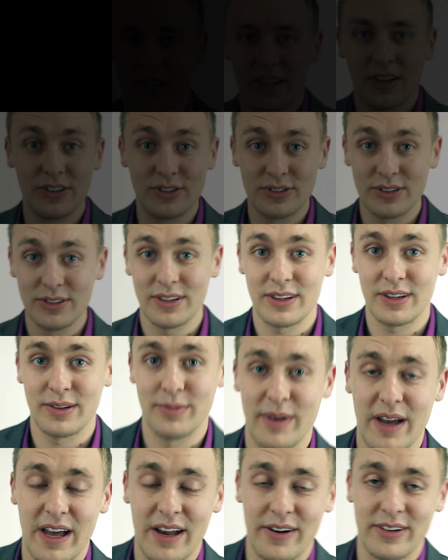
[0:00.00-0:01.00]
The truth of the
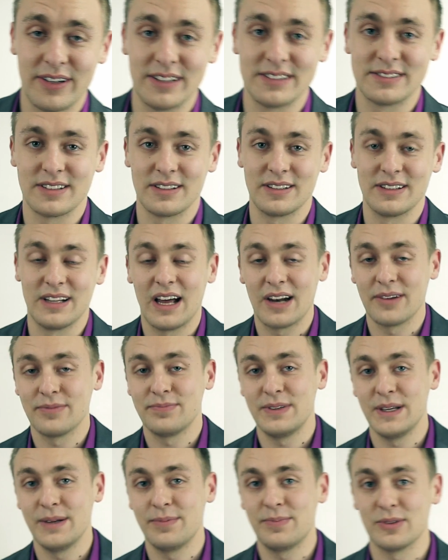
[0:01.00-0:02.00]
matter is, a lot
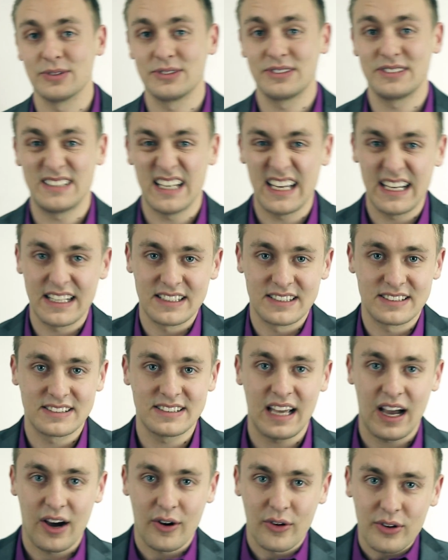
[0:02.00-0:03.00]
of people stay in this
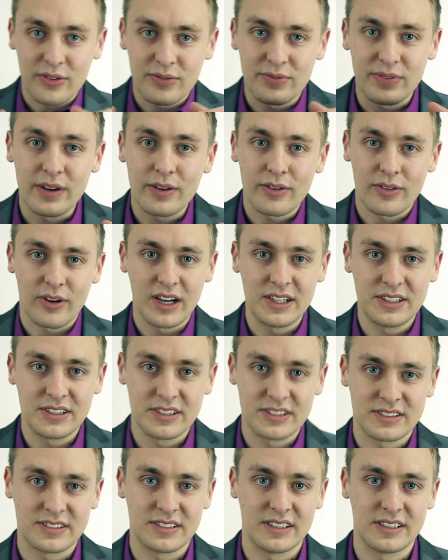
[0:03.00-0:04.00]
counterfeit
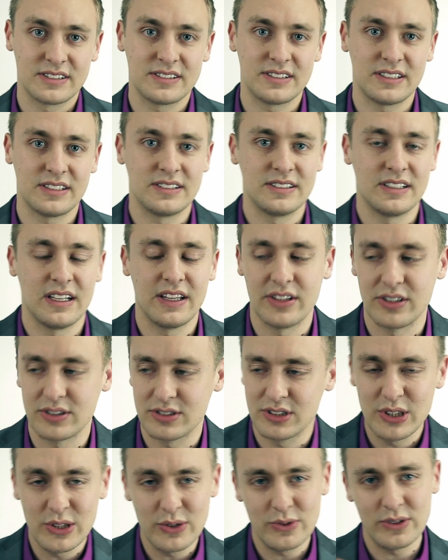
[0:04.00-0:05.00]
righteousness and they're
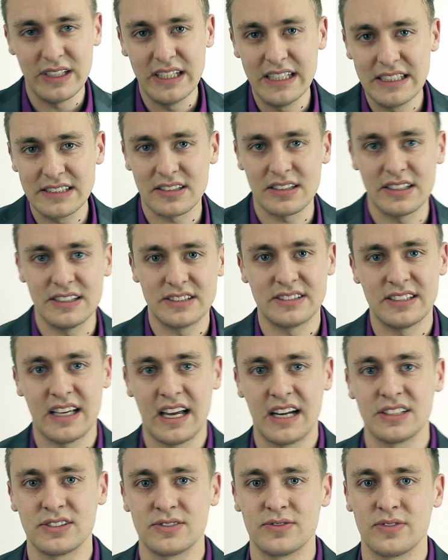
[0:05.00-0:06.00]
too easily
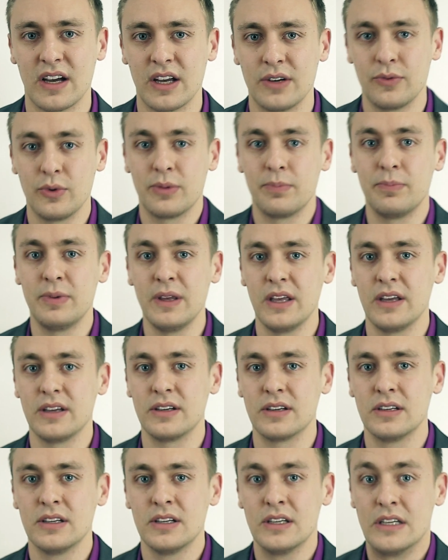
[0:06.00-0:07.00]
satisfied with
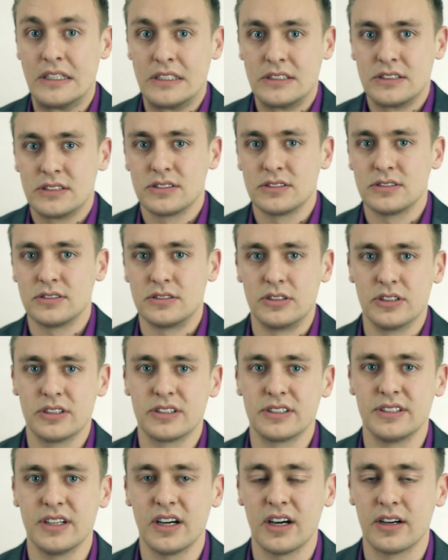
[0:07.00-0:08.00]
being good
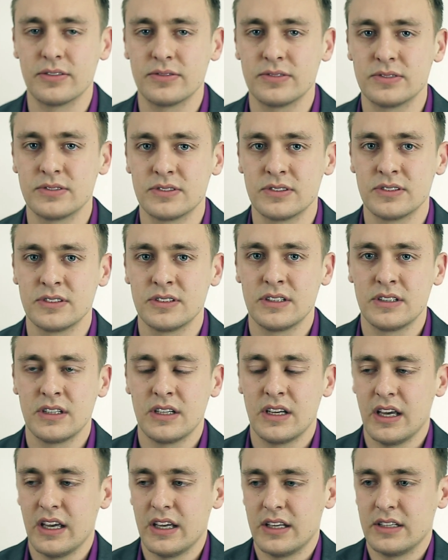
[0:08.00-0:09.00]
enough.
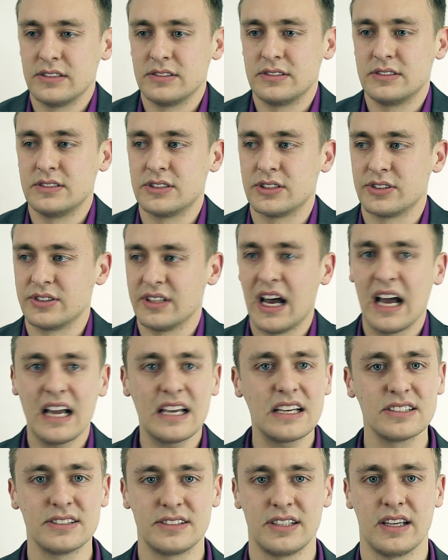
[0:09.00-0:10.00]
And they're
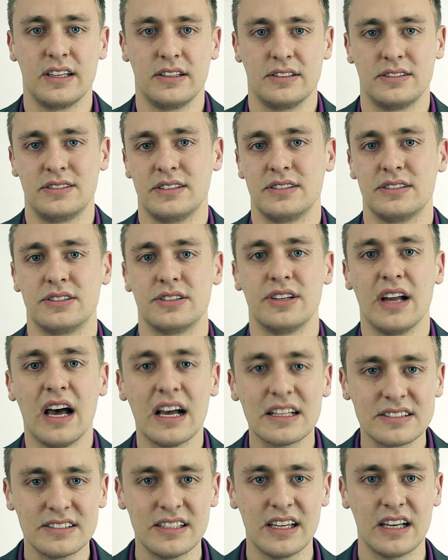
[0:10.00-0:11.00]
not content and they're
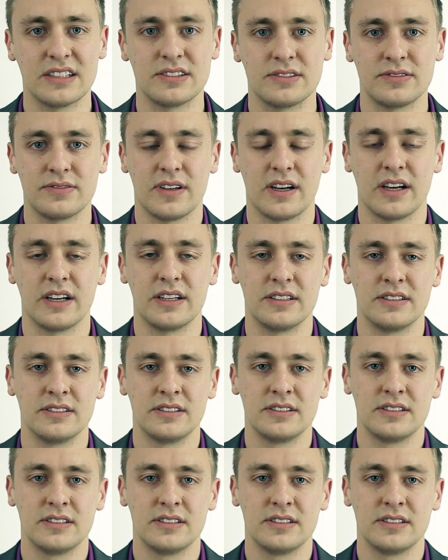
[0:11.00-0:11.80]
not satisfied.